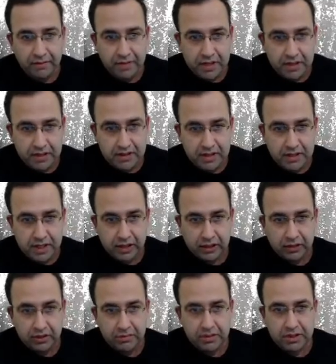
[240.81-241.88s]
Which is the
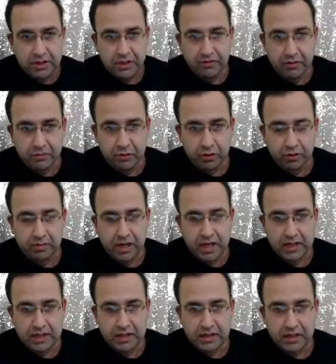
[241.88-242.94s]
cytochemistry for
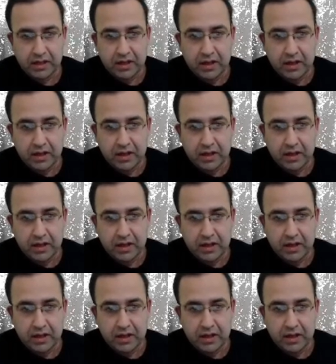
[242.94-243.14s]
monoblasts?